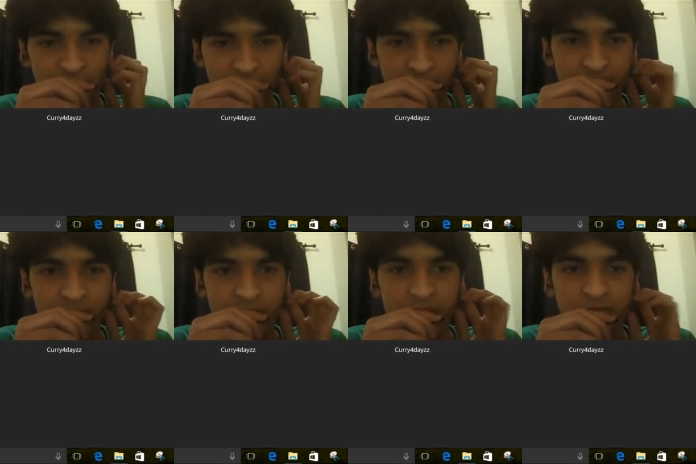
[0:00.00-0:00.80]
I will think
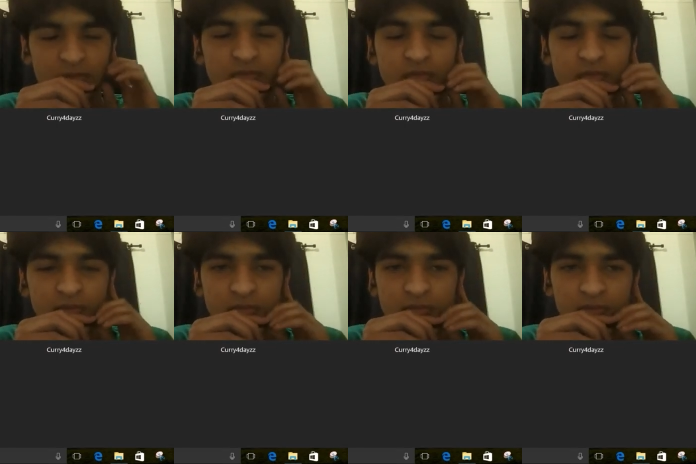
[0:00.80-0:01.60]
more like
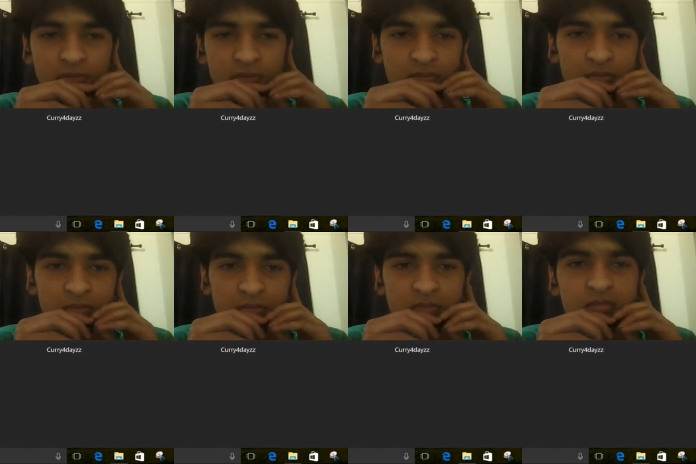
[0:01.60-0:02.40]
story-driven games or
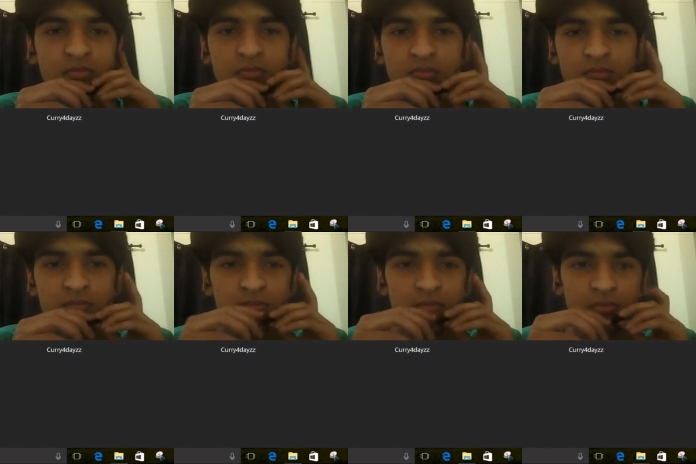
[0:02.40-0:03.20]
sandbox games where you can
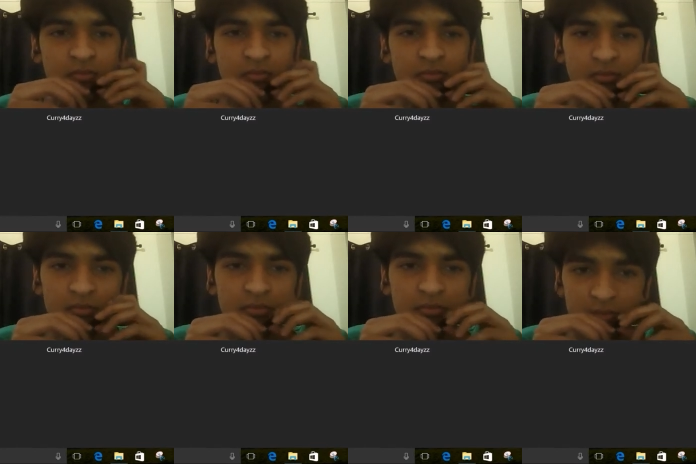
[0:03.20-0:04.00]
actually like
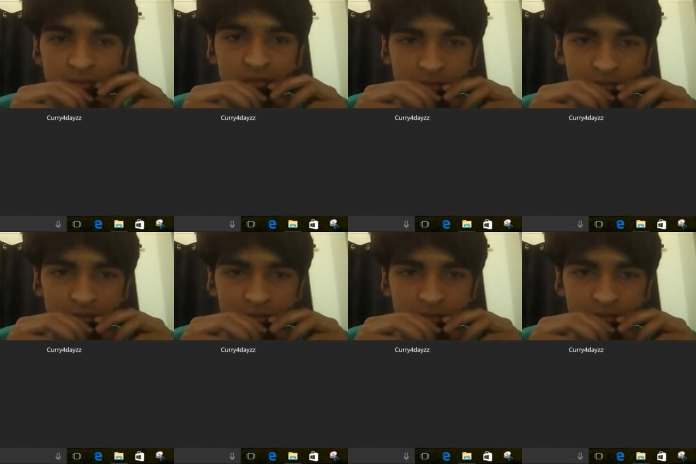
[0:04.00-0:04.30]
create the